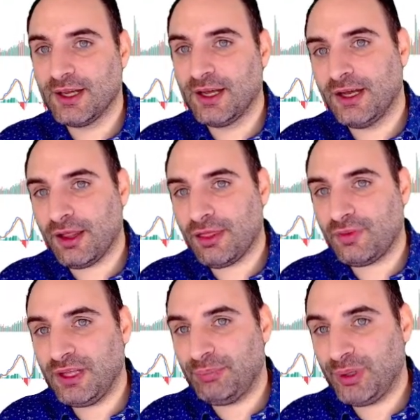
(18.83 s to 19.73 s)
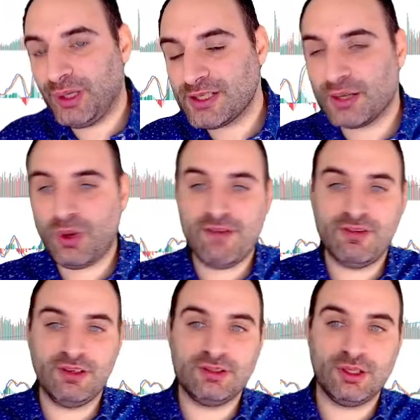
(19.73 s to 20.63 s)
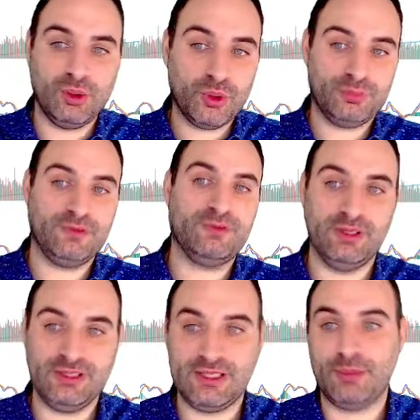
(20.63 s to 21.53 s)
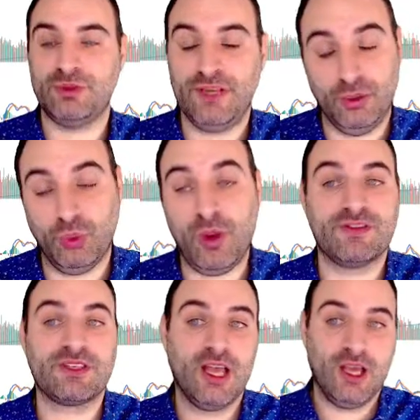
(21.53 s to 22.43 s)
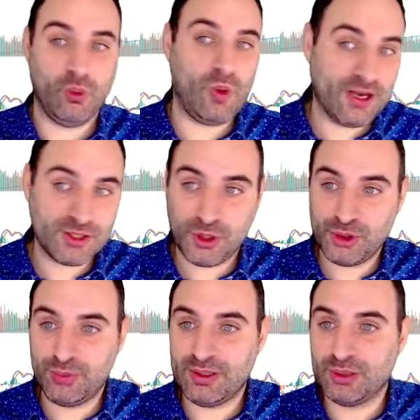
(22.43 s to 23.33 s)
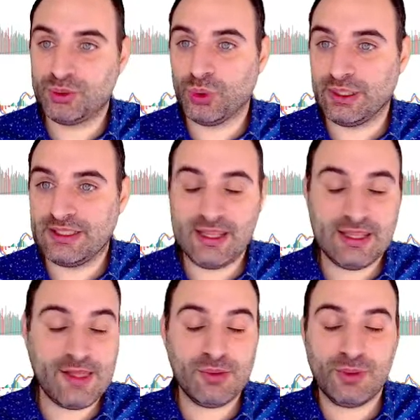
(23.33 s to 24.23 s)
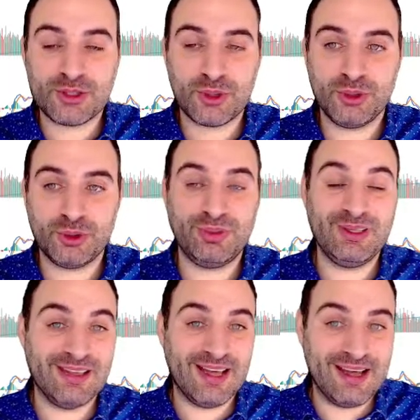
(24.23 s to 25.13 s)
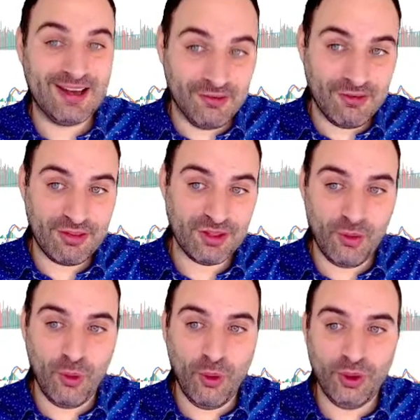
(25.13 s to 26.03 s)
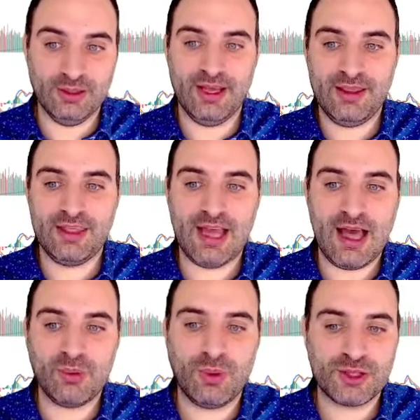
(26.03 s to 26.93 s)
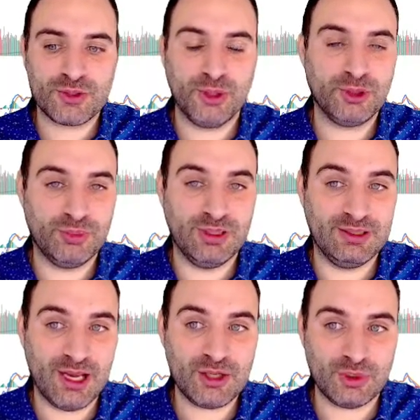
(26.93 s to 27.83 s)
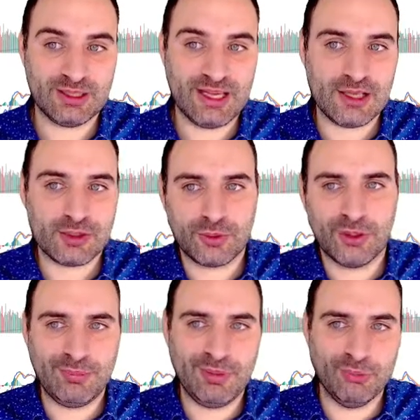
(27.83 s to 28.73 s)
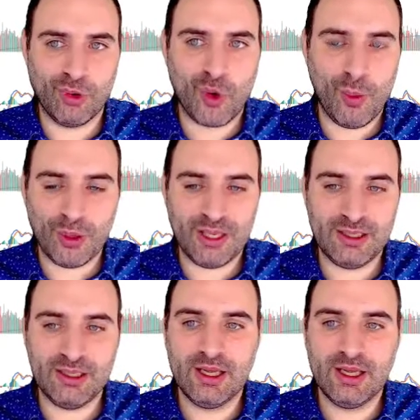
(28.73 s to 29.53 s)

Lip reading: three pairs that we haven't looked before in terms of Elliott Waves. One is going to be the dollar yen, the other one is going to be the oil, and the other one is going to be natural gas. We're going a bit more commodity